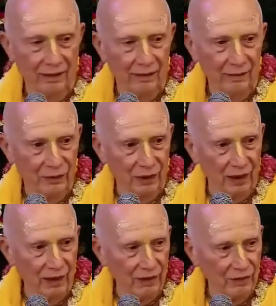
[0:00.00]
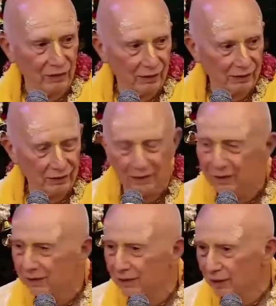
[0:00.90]
I'm changed.
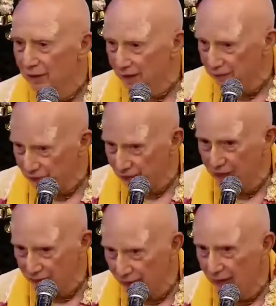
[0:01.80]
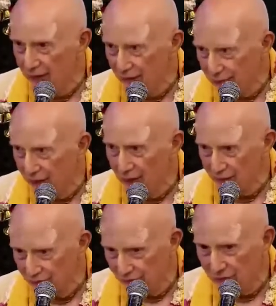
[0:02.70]
Well, keep st staying in the
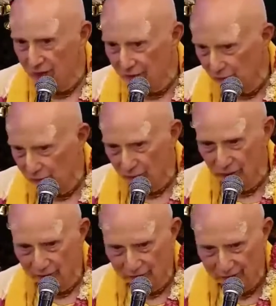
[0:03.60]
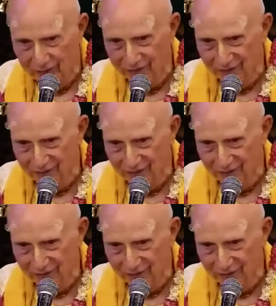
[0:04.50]
process. It's not over yet.